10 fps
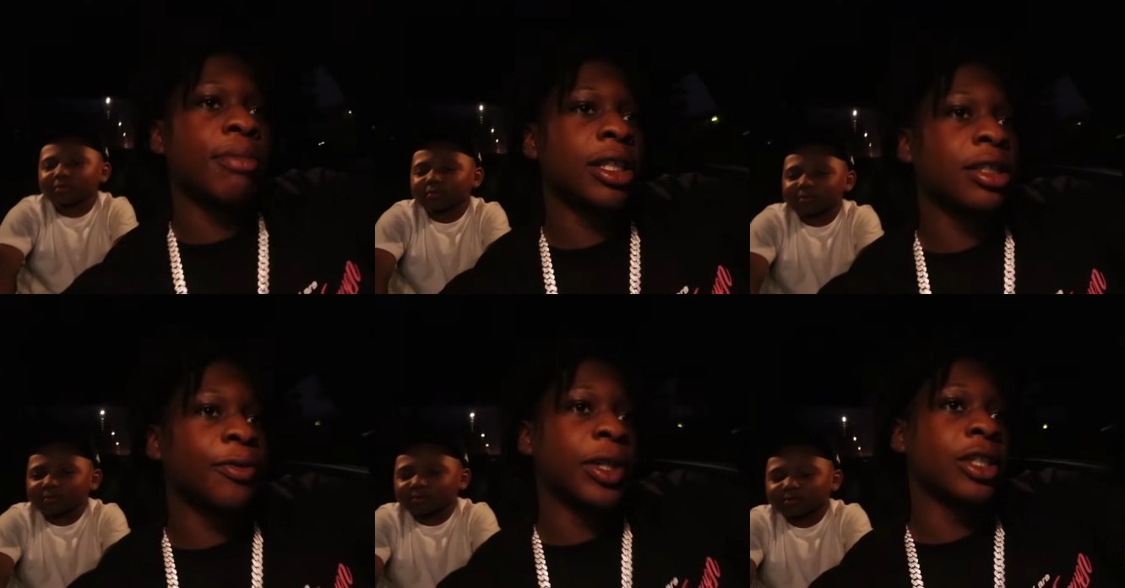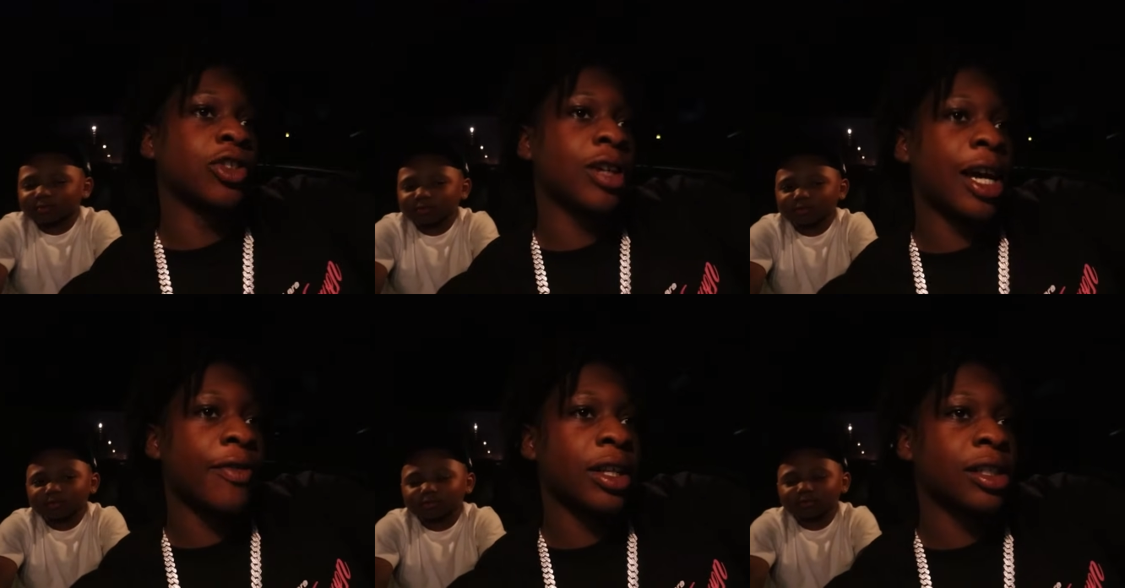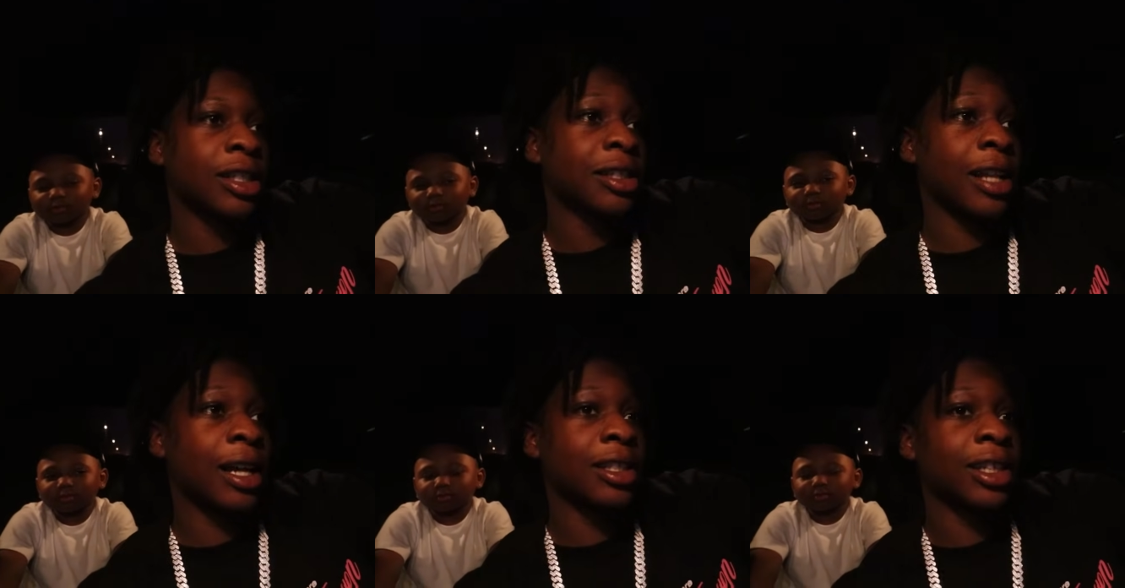Speaker 1: about to finish driving this is
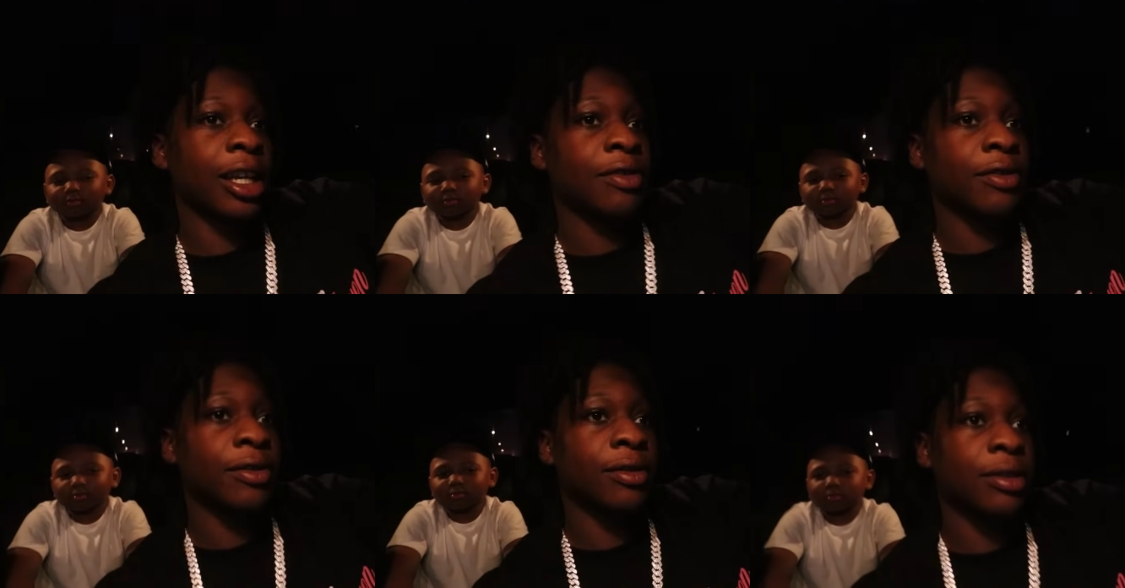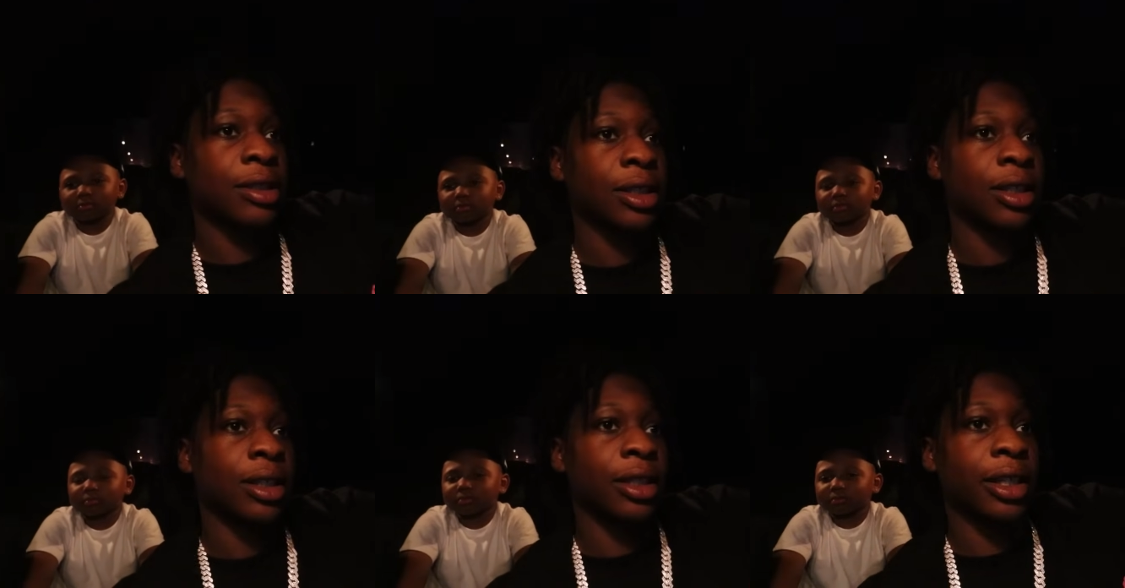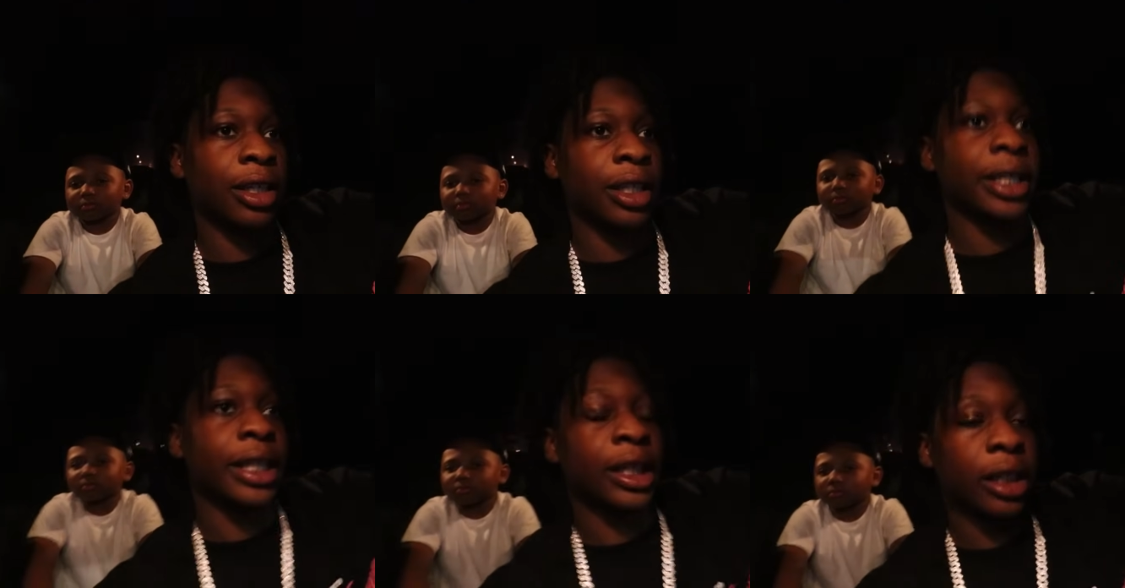not safe
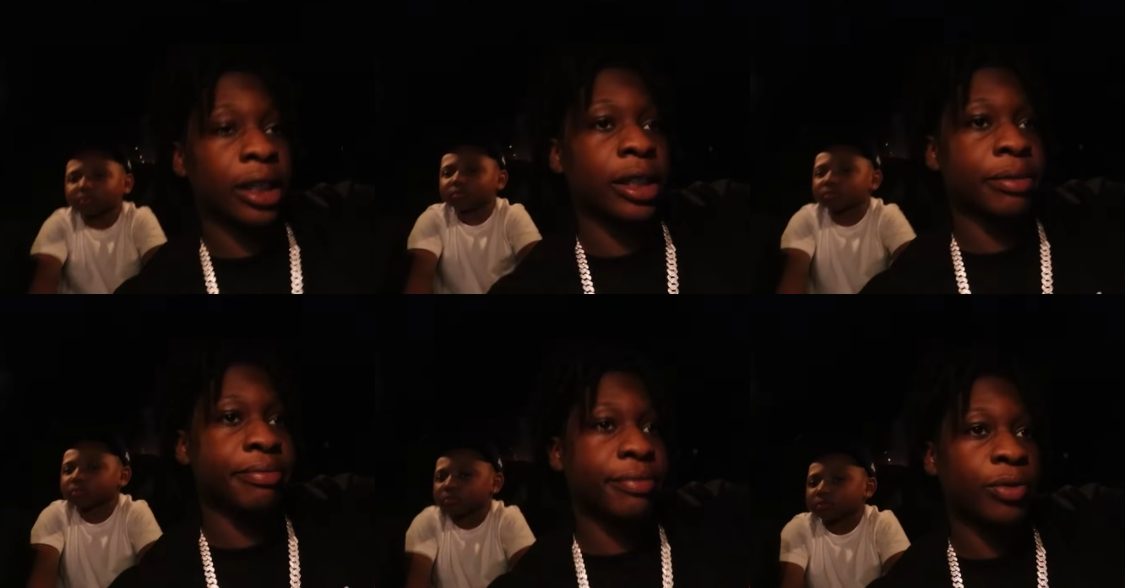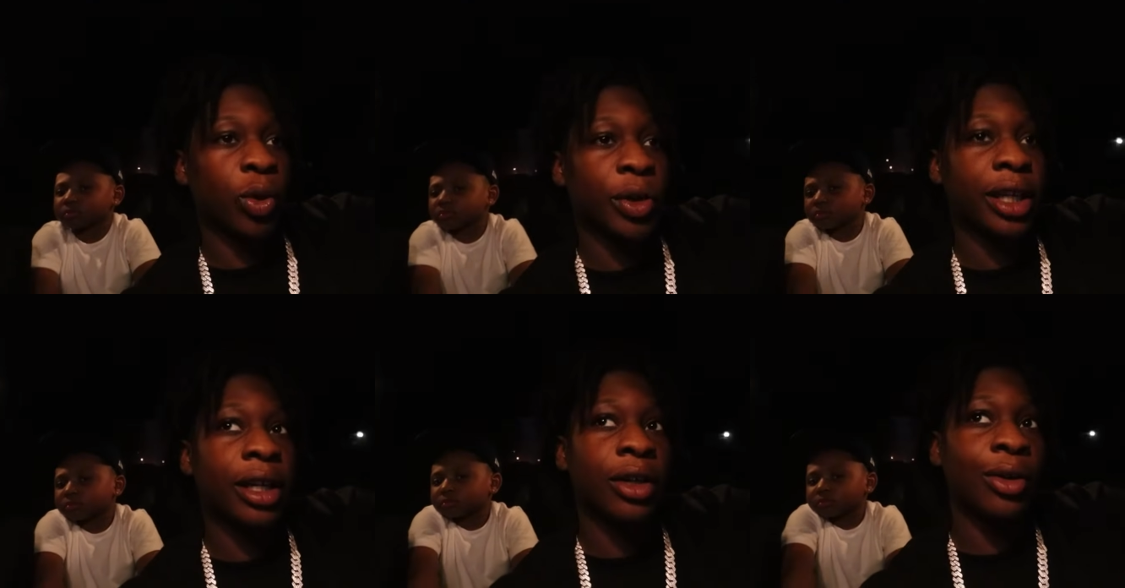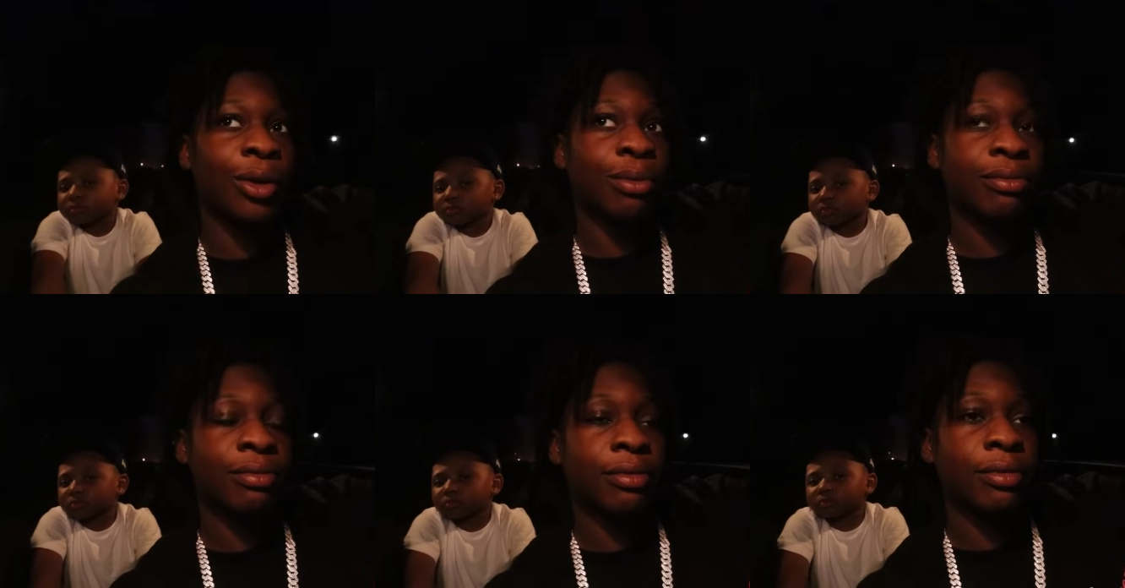and um, when we get
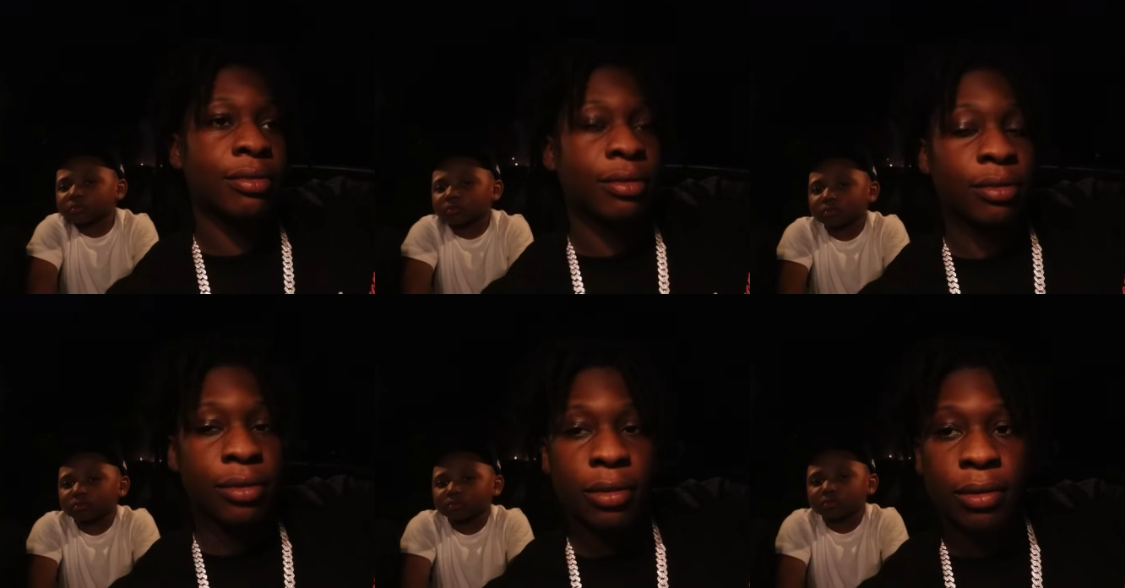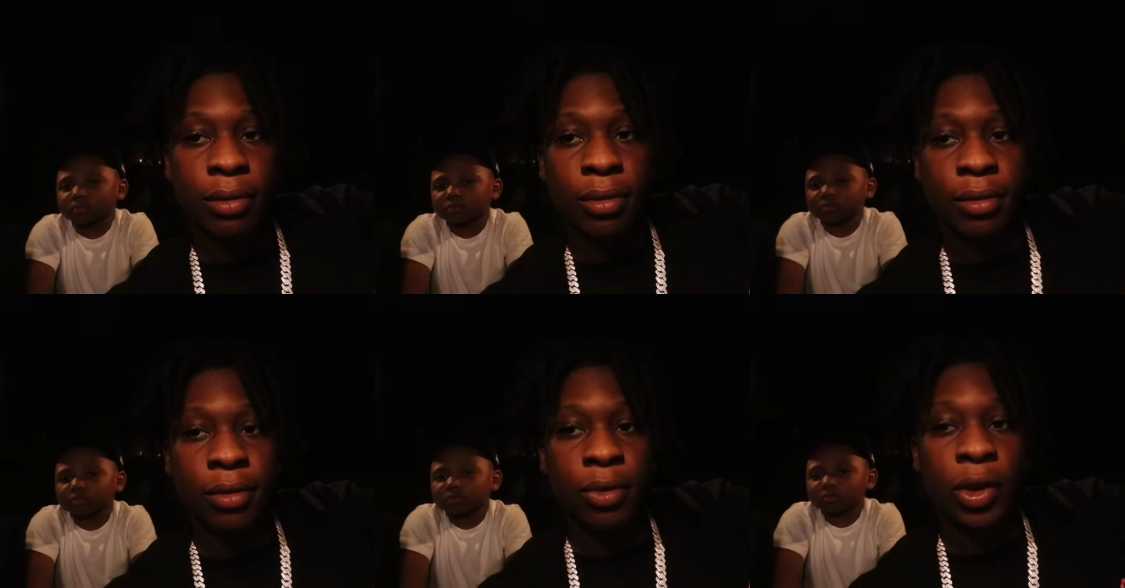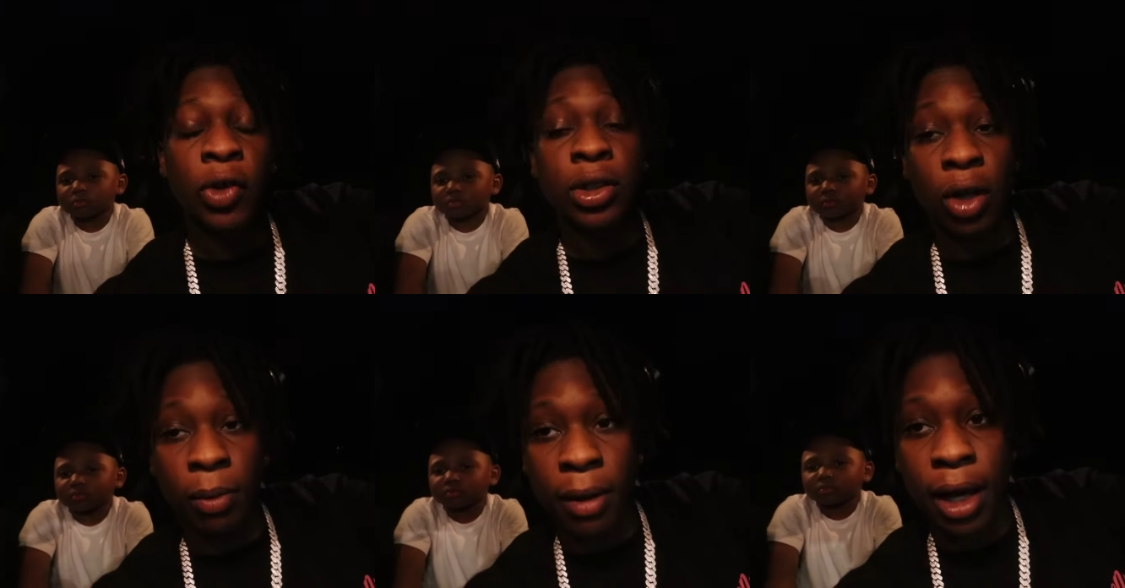home we're gonna
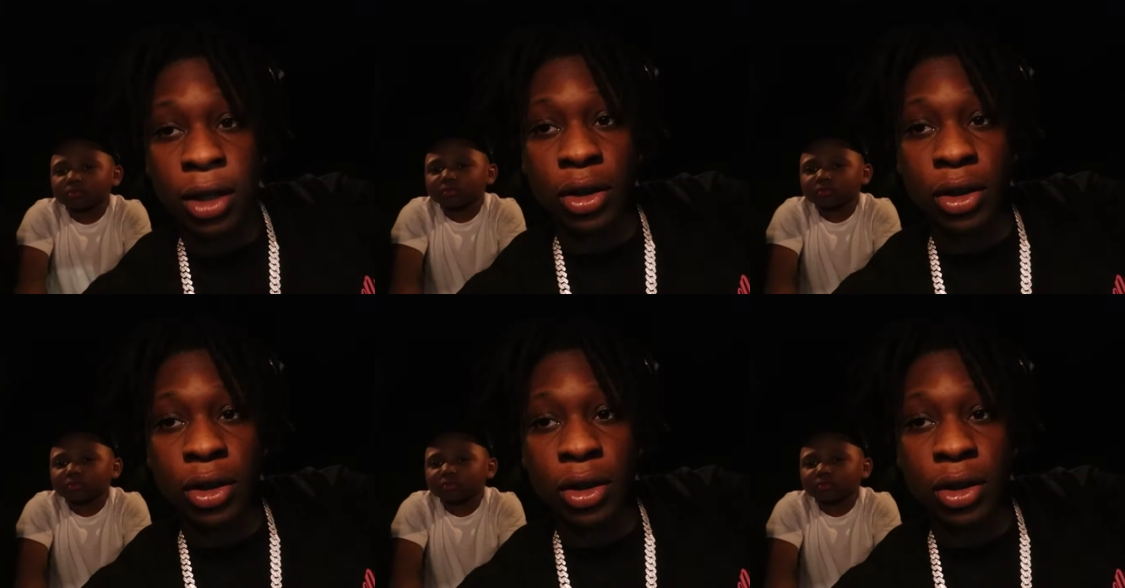start back